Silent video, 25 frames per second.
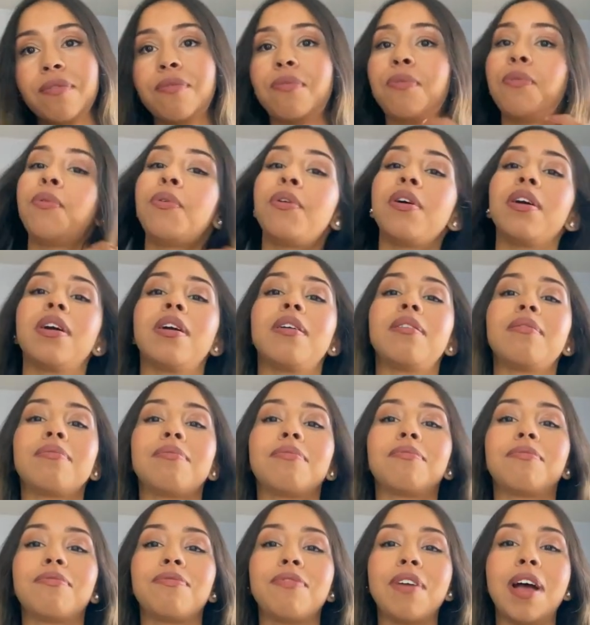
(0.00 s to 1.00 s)
for
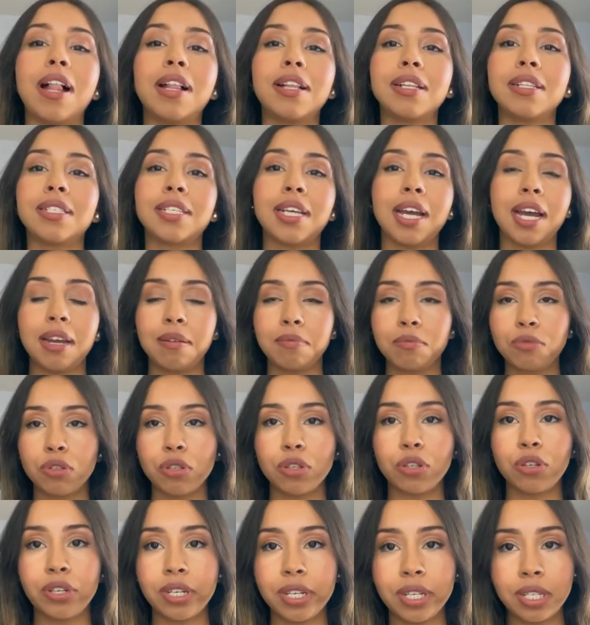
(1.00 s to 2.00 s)
Valentine's or
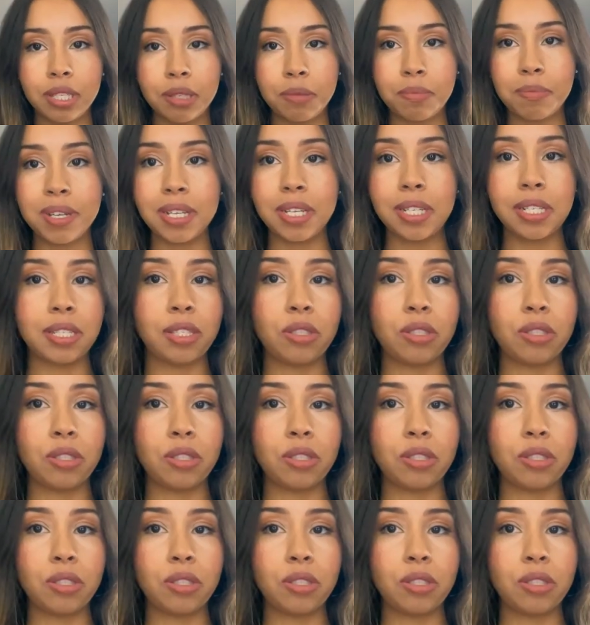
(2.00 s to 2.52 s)
Christmas.